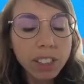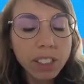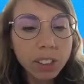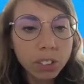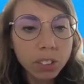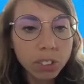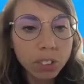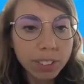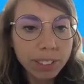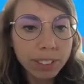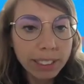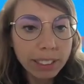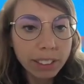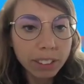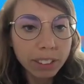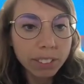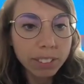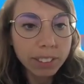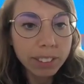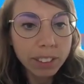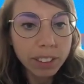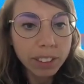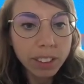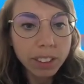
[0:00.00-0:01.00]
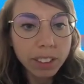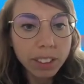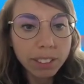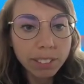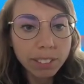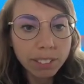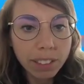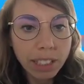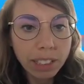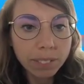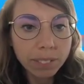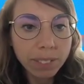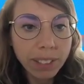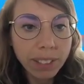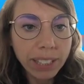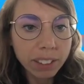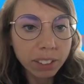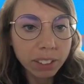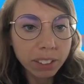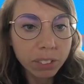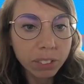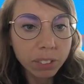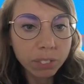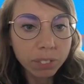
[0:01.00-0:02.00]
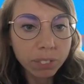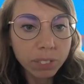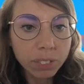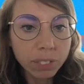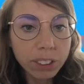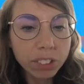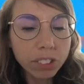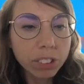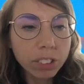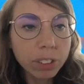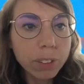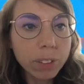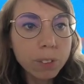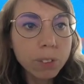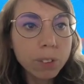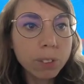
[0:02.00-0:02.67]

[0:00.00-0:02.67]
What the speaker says: The second thing is backlog completion.